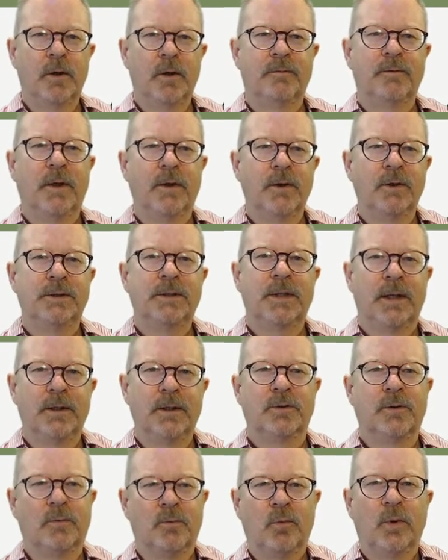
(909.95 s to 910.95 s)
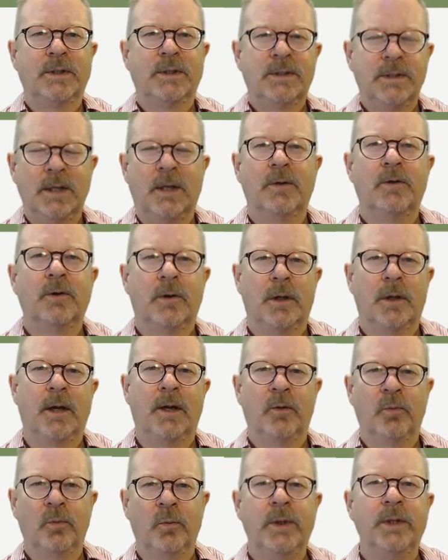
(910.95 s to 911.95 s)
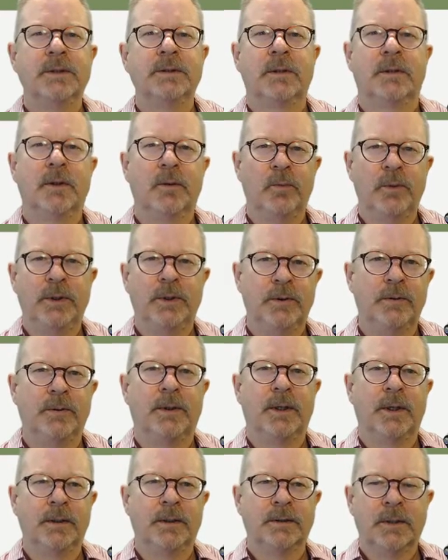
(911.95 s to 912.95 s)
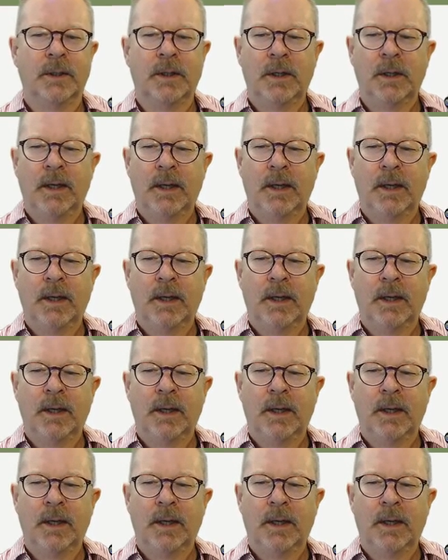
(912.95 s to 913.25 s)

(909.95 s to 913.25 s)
of understanding sort of what's the underlying reason that we do things.